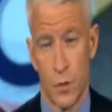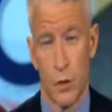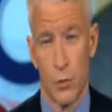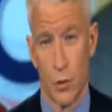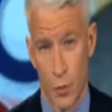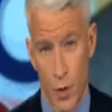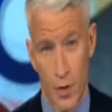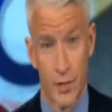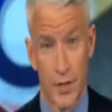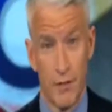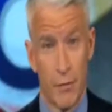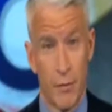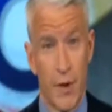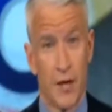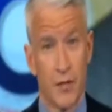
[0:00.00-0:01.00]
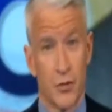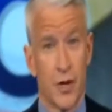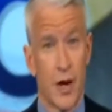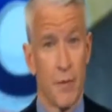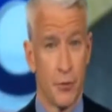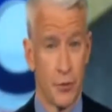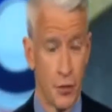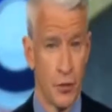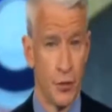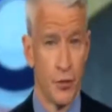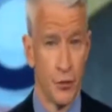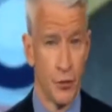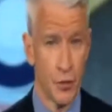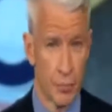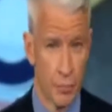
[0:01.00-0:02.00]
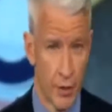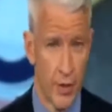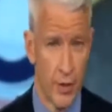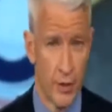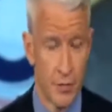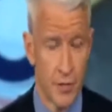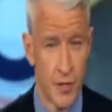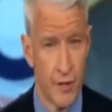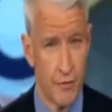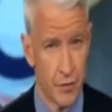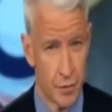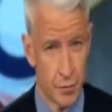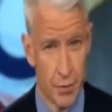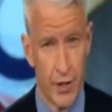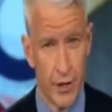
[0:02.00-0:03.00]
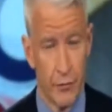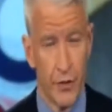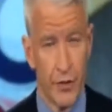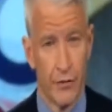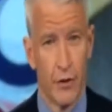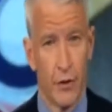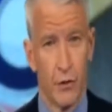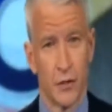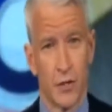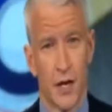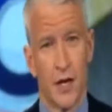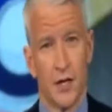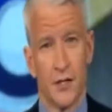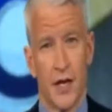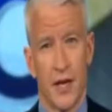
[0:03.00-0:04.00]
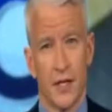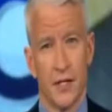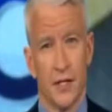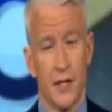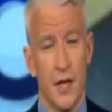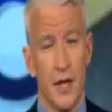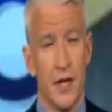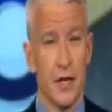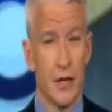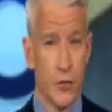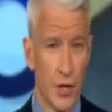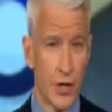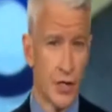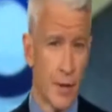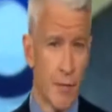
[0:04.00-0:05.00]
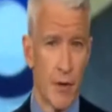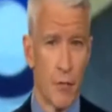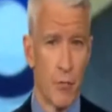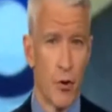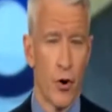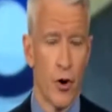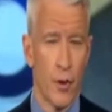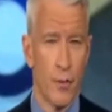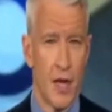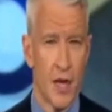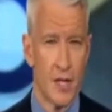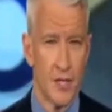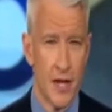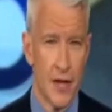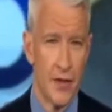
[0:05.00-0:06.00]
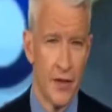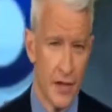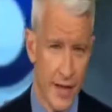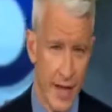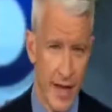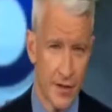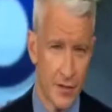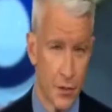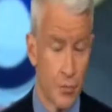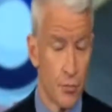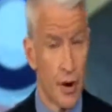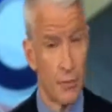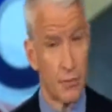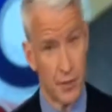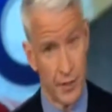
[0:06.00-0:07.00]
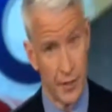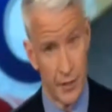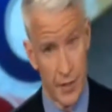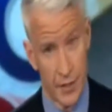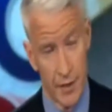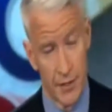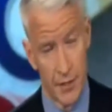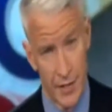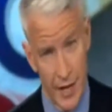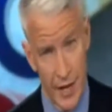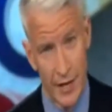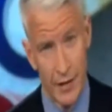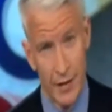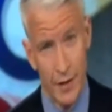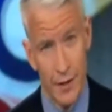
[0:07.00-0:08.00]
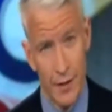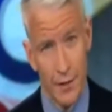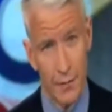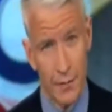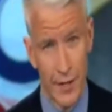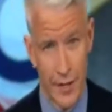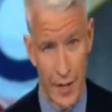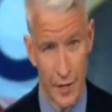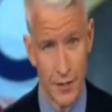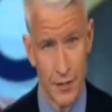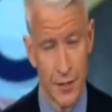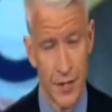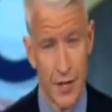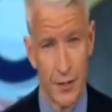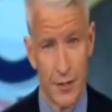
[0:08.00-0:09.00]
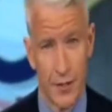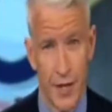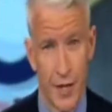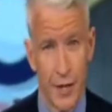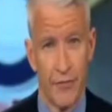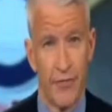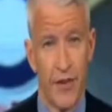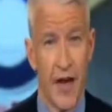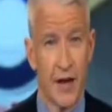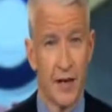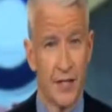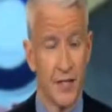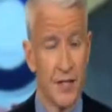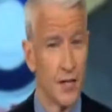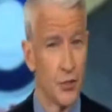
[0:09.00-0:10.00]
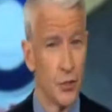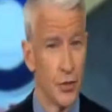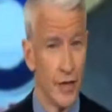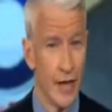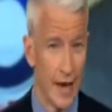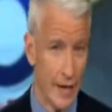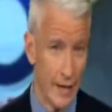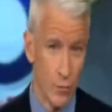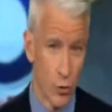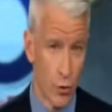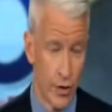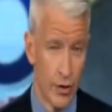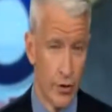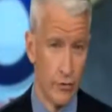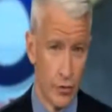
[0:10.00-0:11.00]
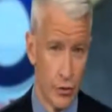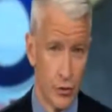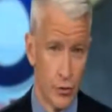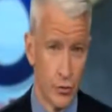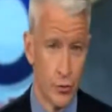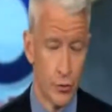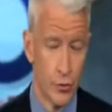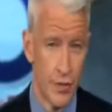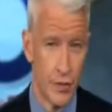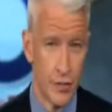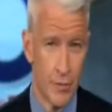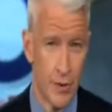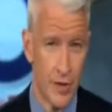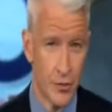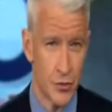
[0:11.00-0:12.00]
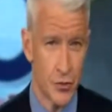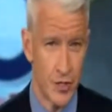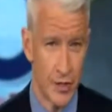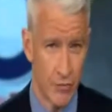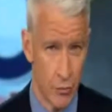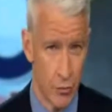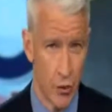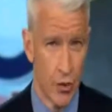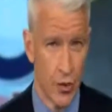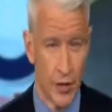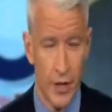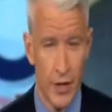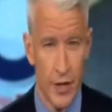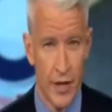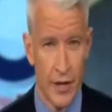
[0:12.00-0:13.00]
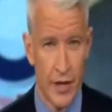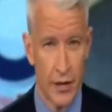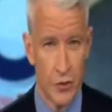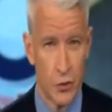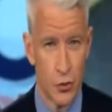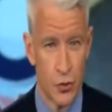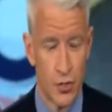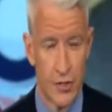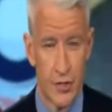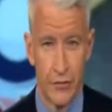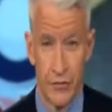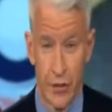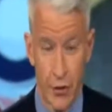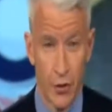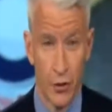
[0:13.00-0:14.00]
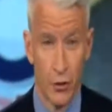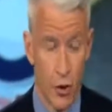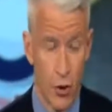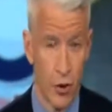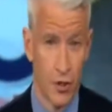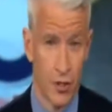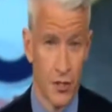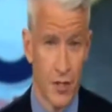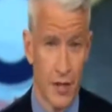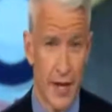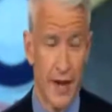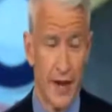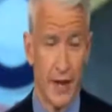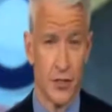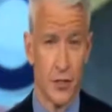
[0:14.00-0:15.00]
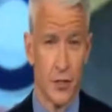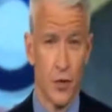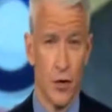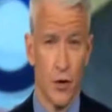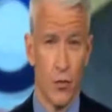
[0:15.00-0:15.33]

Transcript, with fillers: Well, we wanted to give the pastor an opportunity to explain himself, explain what he felt was the context, and he agreed to come on the program last night, then he canceled, promising he'd come on tonight, but he canceled again today. In fact, he's not doing any more interviews, which means that Pastor Stephen Broden now joins the very long list of candidates